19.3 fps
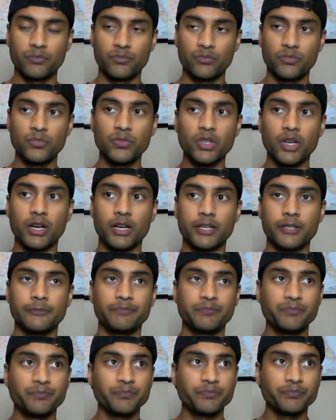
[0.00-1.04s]
not
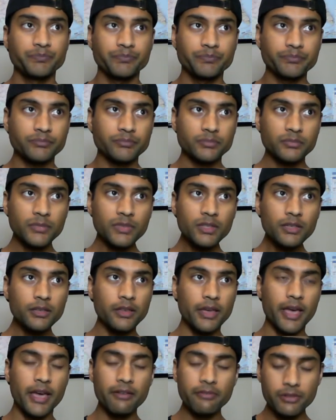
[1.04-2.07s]

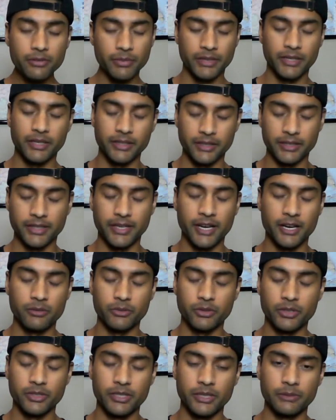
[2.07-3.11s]
everybody on the
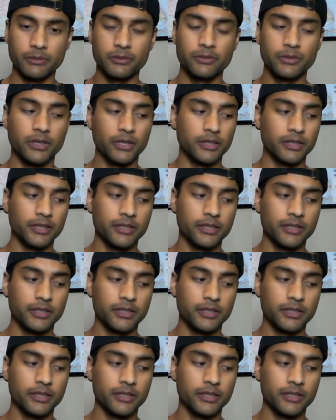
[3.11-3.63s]
Cowboys team's fault.